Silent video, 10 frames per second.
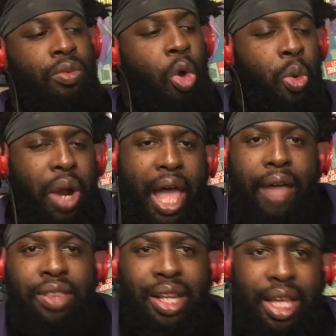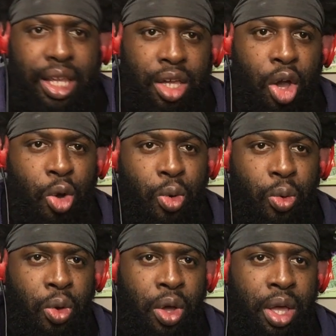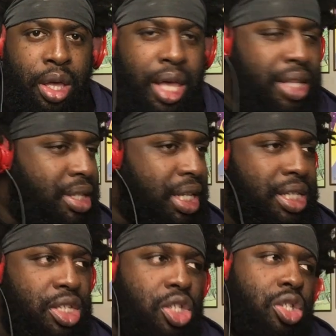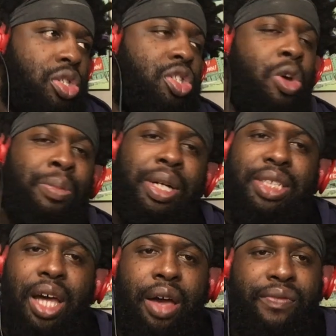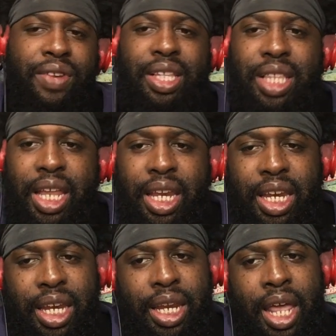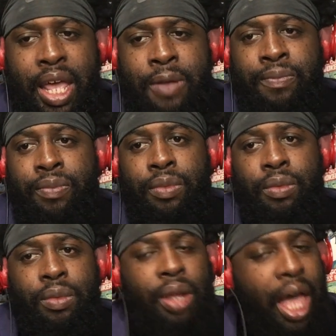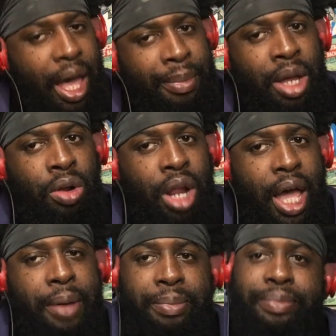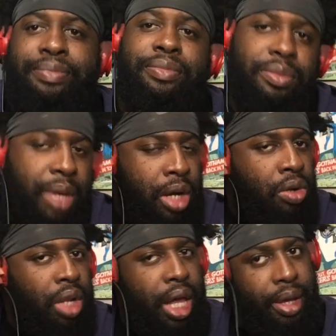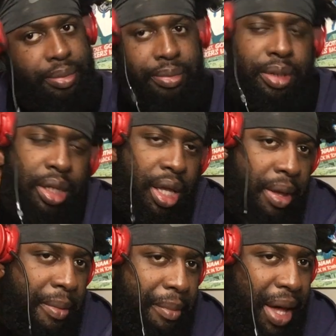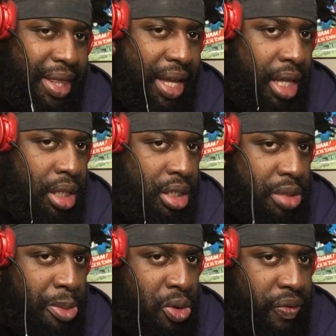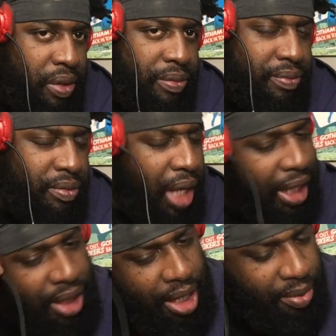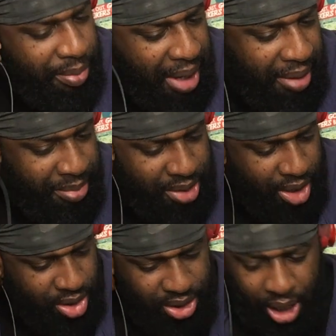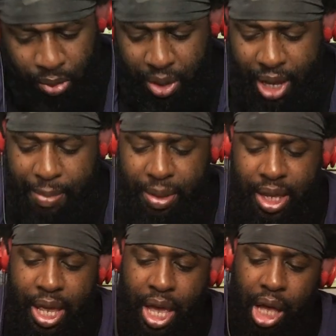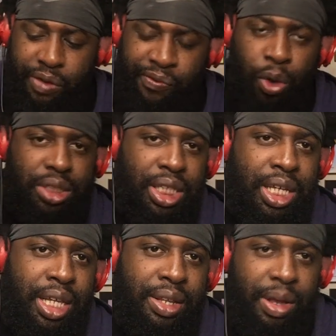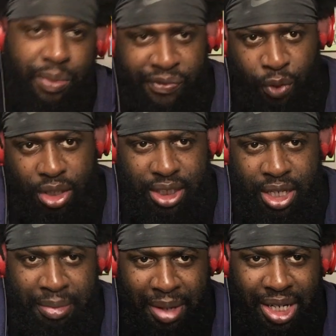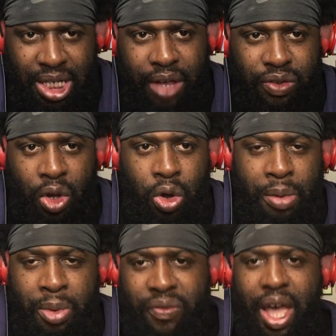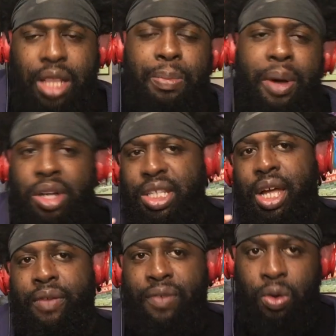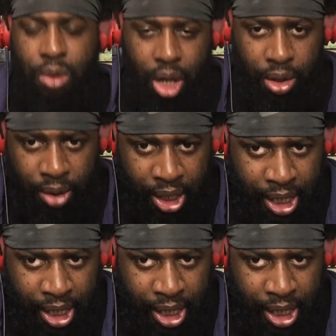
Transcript: Or will I have to let it go? It's, it's so much conflict in it. And I'm not going to lie I'm not gonna lie. By the end of this movie, I think man, I'm gonna tell you exactly what happened. I was 14. There was 14 minutes left to go in the movie. I had to pause. I got a phone call.